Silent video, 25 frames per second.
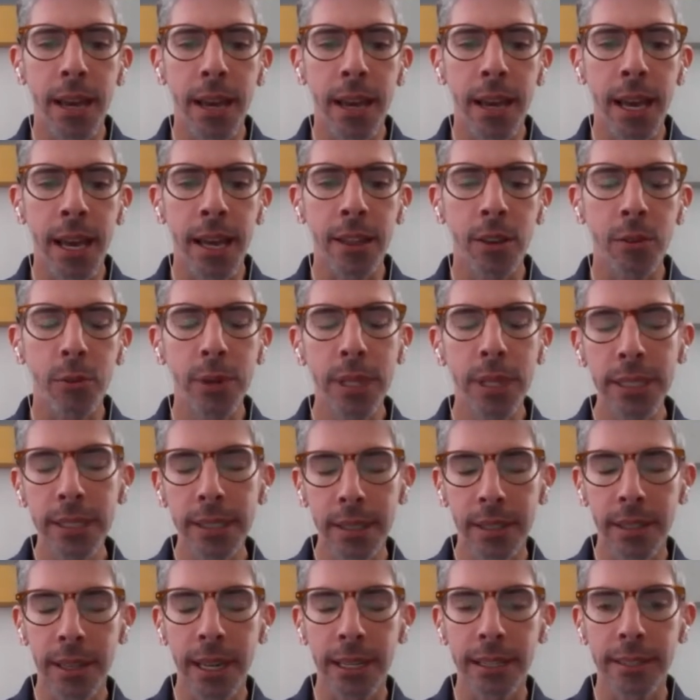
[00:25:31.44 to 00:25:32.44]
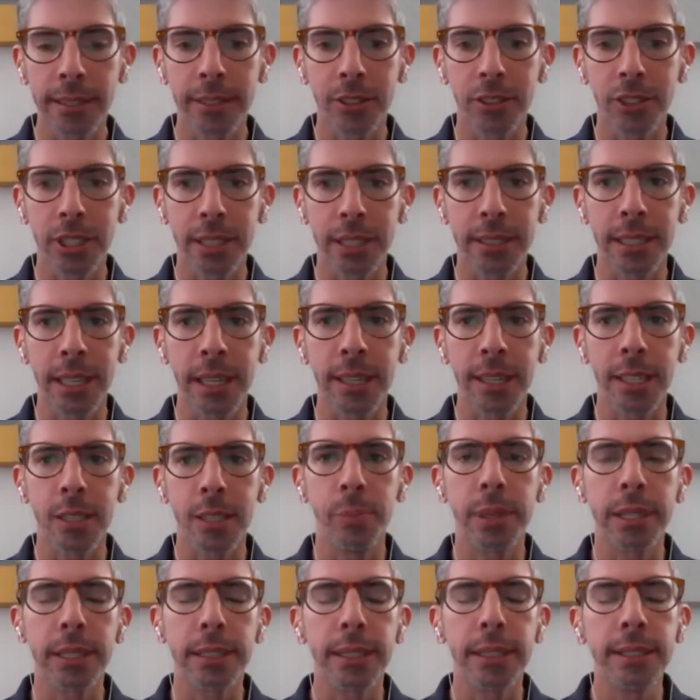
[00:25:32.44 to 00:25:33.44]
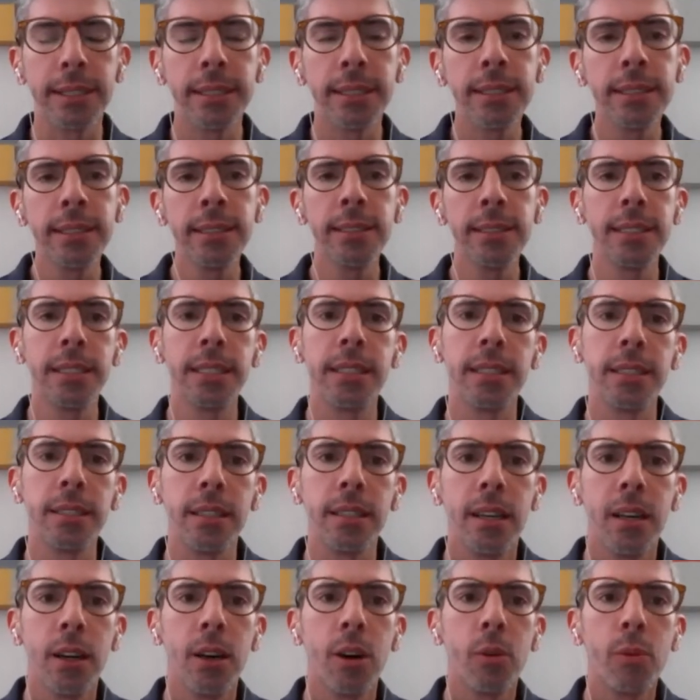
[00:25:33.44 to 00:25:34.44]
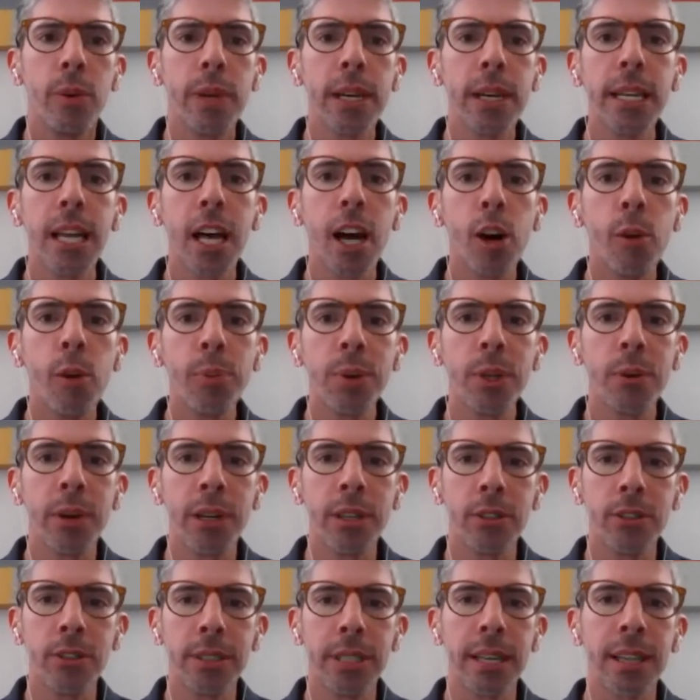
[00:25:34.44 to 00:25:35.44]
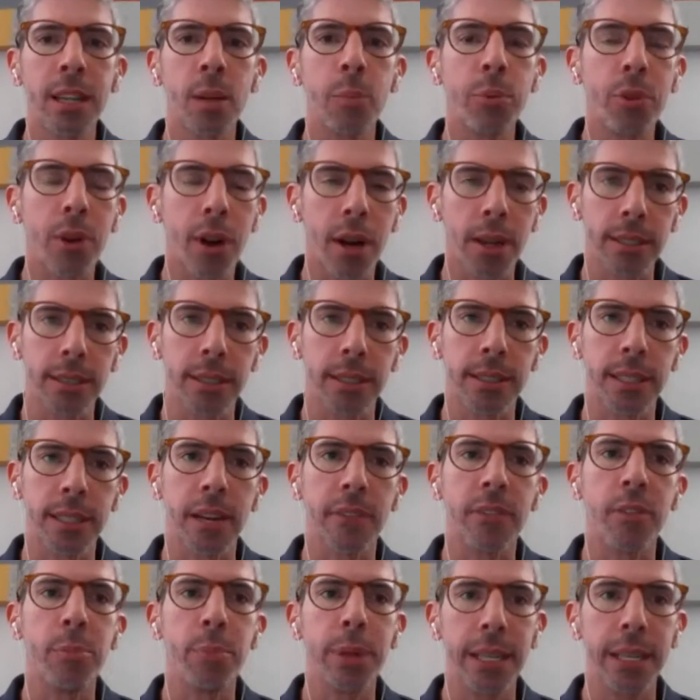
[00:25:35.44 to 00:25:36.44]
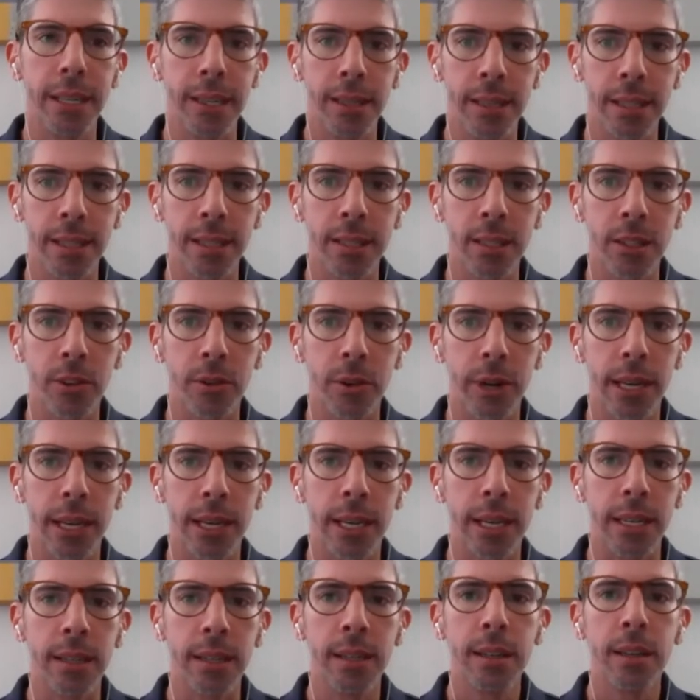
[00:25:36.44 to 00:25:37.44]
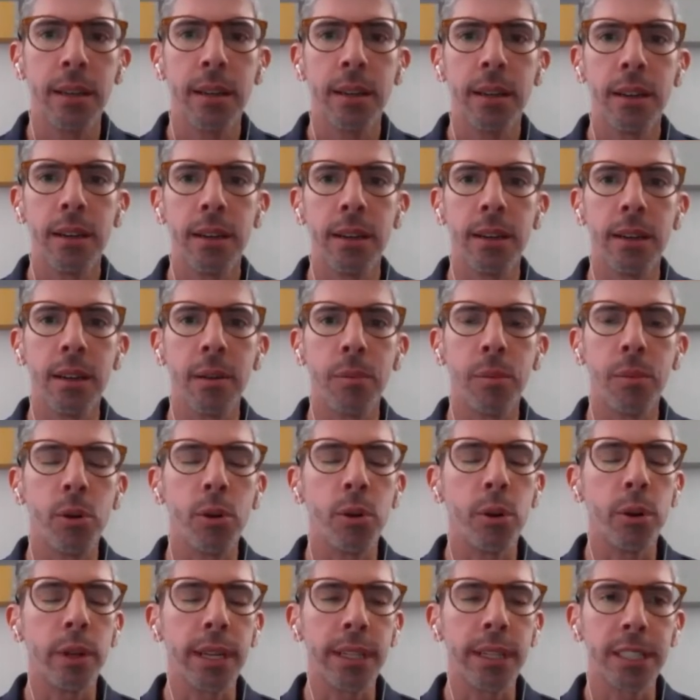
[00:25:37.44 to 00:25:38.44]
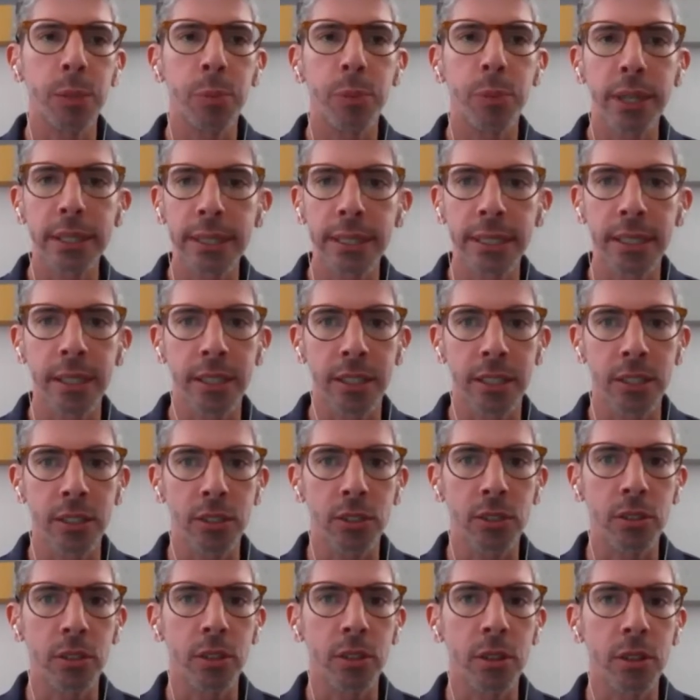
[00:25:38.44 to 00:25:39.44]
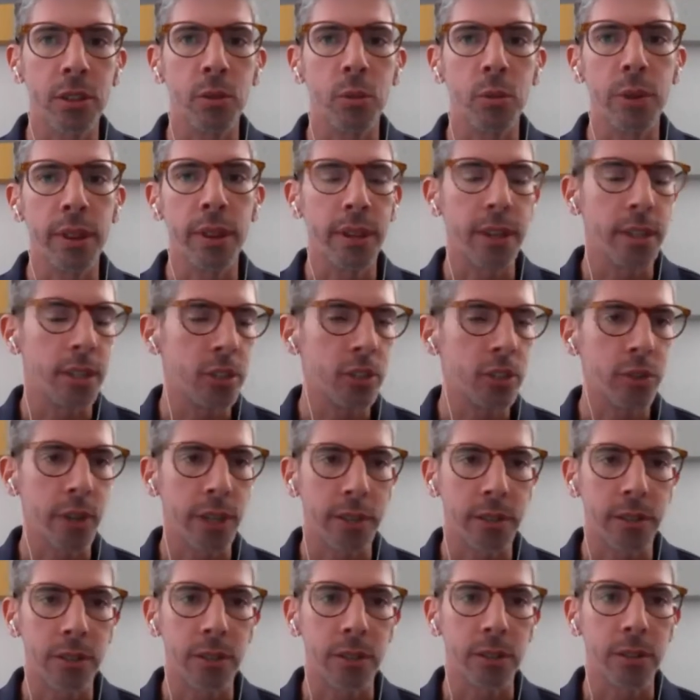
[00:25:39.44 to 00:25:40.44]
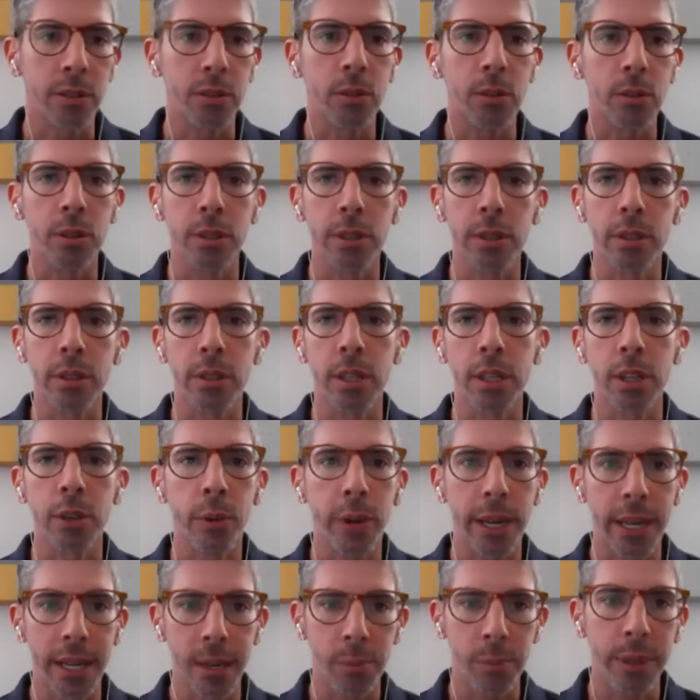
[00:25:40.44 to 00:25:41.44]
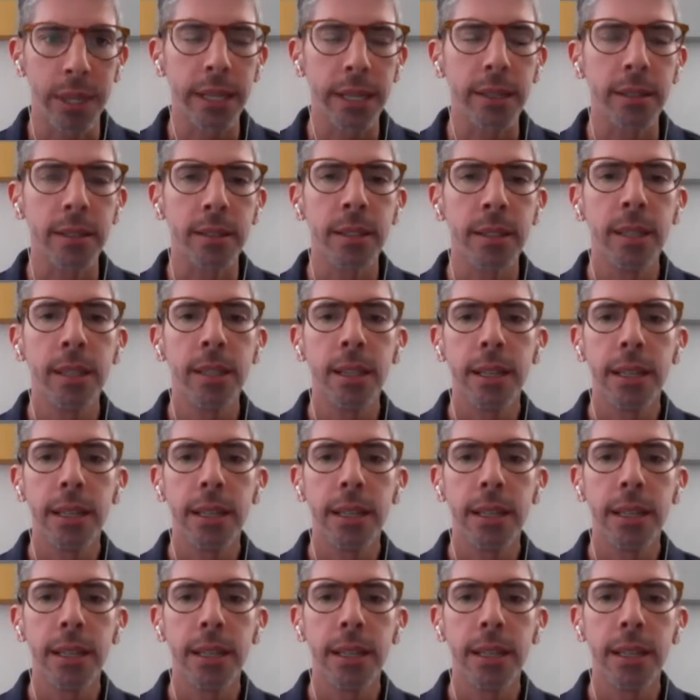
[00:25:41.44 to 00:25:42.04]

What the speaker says: And the reason I suggest that is because assistant dean, we can help you understand the process of appealing a grade or expressing a concern with an instructor or a grade appeal.